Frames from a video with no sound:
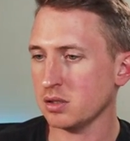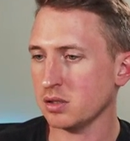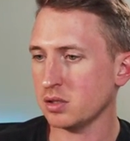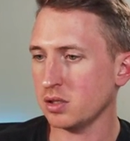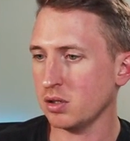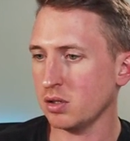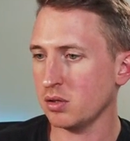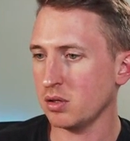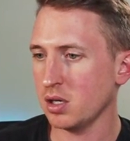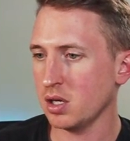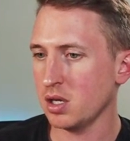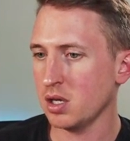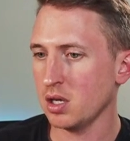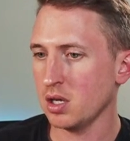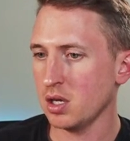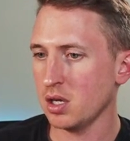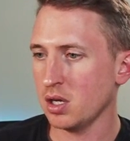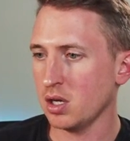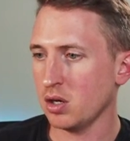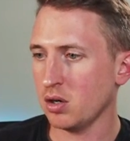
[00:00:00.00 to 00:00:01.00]
So
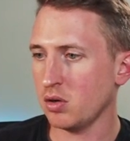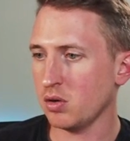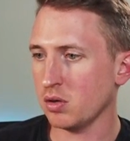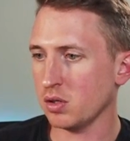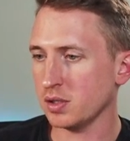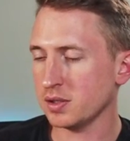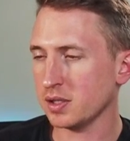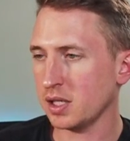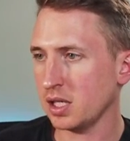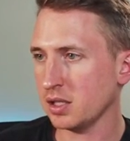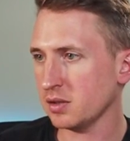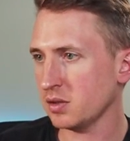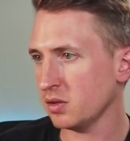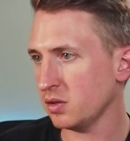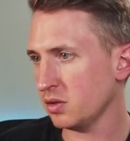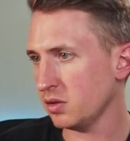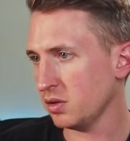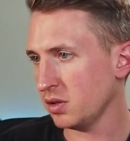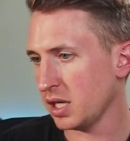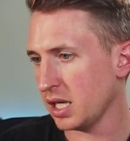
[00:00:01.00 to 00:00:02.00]

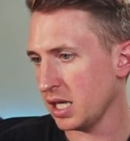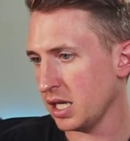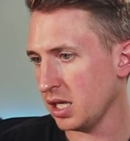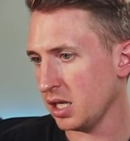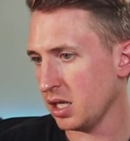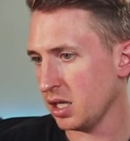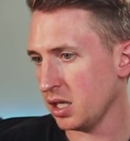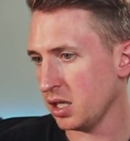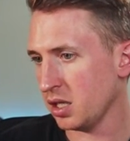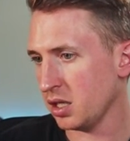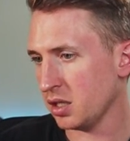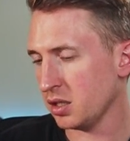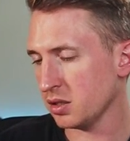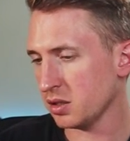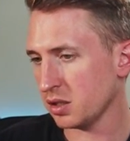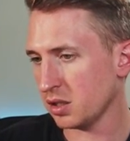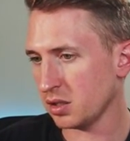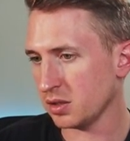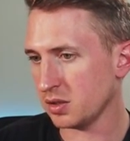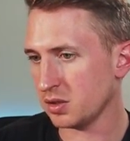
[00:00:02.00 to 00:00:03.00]
horizontal,
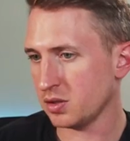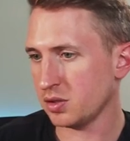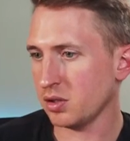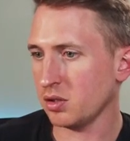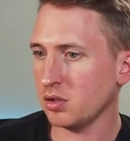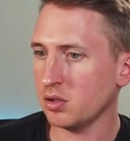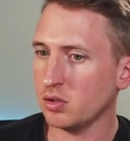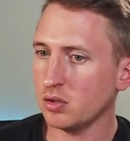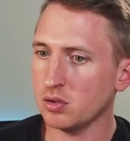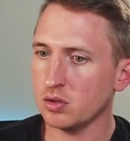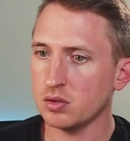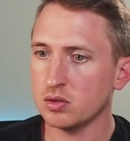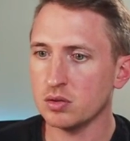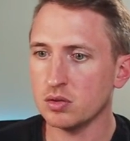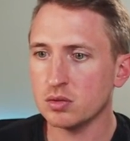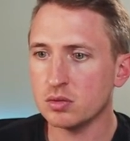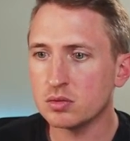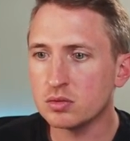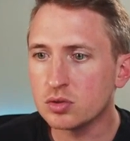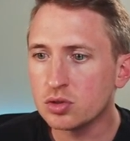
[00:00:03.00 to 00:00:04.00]
and
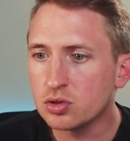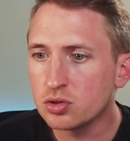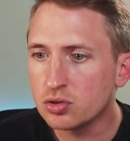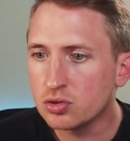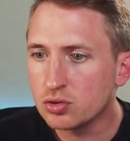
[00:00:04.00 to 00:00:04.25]
so